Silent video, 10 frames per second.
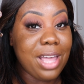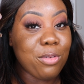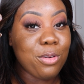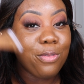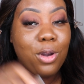have
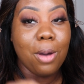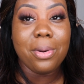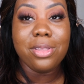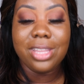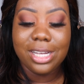a review up
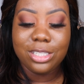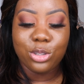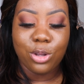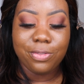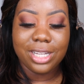on this.
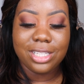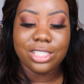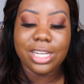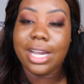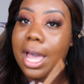Don't forget to
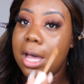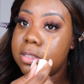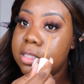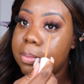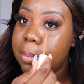check
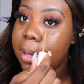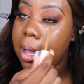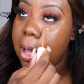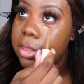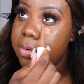out some of my
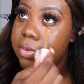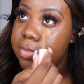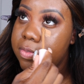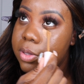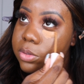other
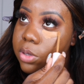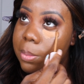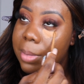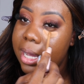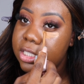reviews
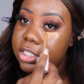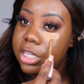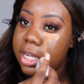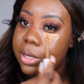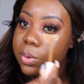on my
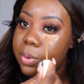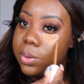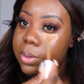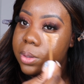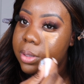channel.